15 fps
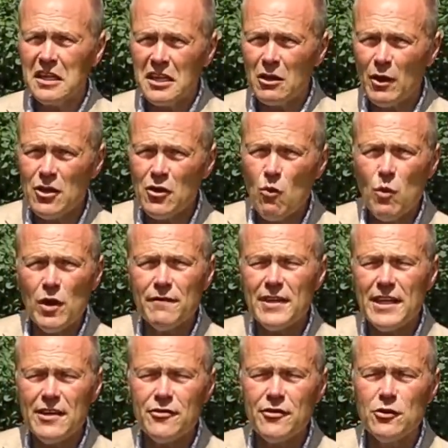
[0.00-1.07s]
Now, I know one of
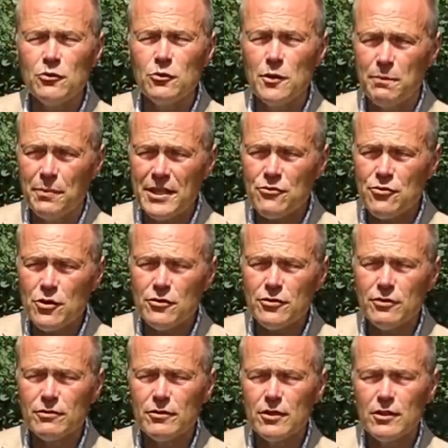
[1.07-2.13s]
the issues with beetroot,